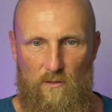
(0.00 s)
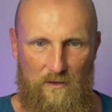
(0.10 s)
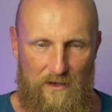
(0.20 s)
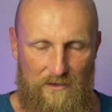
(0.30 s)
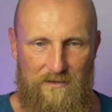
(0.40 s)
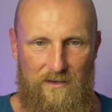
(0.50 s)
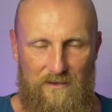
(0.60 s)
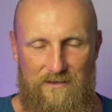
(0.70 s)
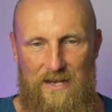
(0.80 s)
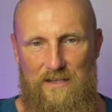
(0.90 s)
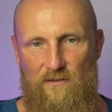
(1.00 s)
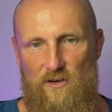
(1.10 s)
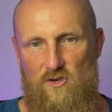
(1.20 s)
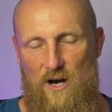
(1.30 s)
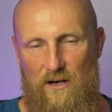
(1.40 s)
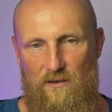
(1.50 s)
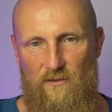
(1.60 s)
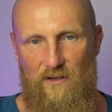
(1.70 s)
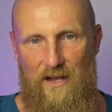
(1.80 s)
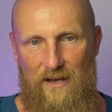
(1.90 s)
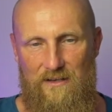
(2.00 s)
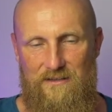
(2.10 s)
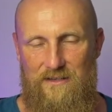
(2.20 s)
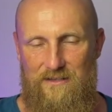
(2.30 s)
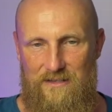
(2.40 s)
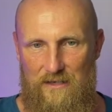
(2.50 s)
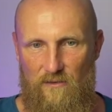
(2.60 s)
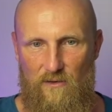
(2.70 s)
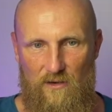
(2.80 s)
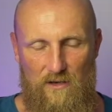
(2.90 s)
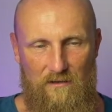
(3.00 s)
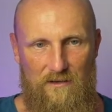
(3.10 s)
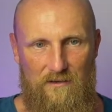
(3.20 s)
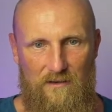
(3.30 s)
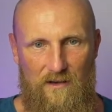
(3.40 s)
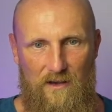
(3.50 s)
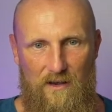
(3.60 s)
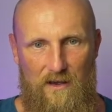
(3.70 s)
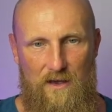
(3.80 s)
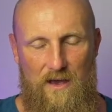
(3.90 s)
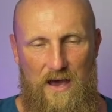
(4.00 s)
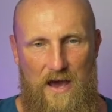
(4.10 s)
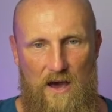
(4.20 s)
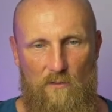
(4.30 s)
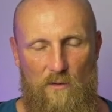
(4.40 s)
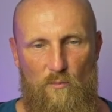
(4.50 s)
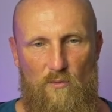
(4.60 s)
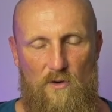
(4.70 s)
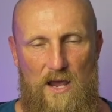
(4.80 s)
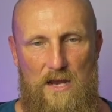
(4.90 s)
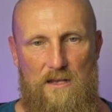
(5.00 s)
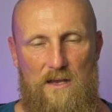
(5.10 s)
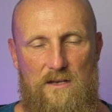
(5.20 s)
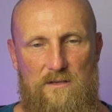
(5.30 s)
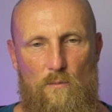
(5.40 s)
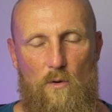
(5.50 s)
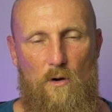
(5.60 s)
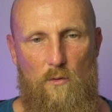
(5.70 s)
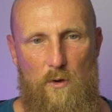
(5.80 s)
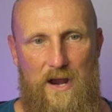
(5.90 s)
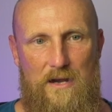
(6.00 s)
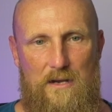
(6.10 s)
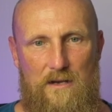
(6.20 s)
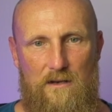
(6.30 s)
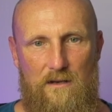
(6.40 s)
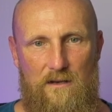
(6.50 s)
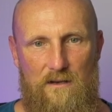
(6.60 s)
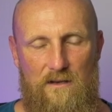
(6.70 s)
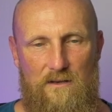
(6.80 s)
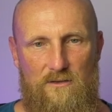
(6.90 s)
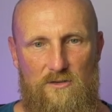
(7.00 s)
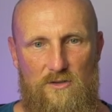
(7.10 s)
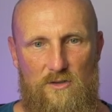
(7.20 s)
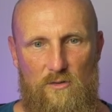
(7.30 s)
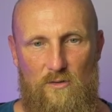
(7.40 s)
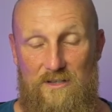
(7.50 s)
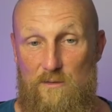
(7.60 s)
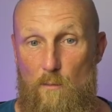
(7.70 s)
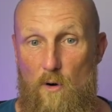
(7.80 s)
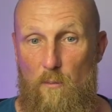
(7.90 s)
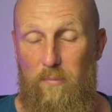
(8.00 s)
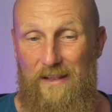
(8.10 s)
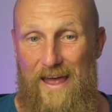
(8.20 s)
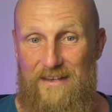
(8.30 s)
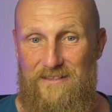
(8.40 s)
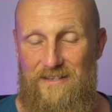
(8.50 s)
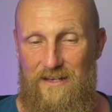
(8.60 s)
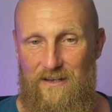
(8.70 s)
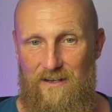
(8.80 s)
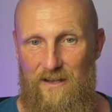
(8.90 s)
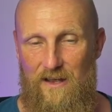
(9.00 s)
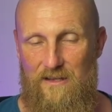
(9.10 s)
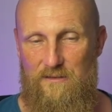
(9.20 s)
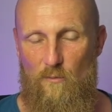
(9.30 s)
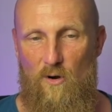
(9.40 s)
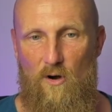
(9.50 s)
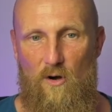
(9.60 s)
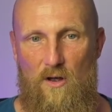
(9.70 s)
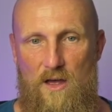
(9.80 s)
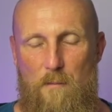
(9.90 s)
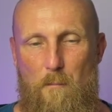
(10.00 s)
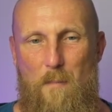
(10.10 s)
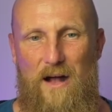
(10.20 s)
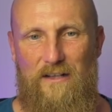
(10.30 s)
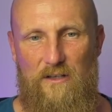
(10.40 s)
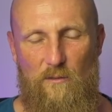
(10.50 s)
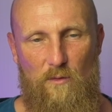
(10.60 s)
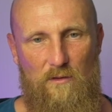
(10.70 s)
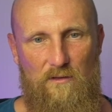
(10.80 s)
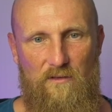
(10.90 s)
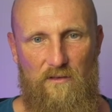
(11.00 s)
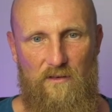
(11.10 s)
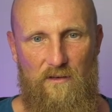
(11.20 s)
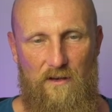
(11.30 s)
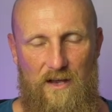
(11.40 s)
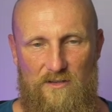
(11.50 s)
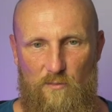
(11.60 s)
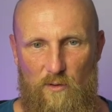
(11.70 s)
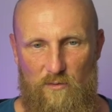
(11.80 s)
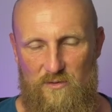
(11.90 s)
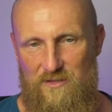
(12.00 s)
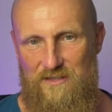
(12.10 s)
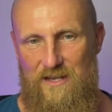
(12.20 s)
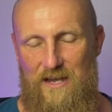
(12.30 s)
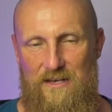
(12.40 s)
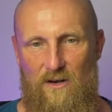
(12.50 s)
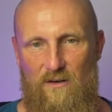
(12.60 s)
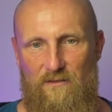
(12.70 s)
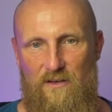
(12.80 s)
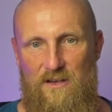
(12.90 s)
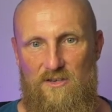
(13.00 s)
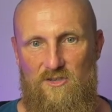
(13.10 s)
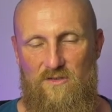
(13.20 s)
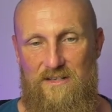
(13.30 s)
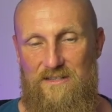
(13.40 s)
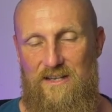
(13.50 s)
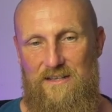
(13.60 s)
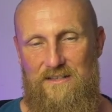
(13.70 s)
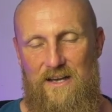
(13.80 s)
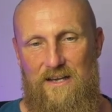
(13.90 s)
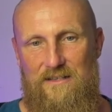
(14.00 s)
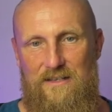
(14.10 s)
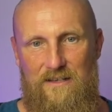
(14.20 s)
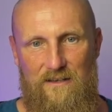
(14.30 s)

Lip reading: it's the scientific jargon for that, is the state of coherence. Our brain is more ready it's more plastic, it's more malleable, as opposed to state of stress and anxiety,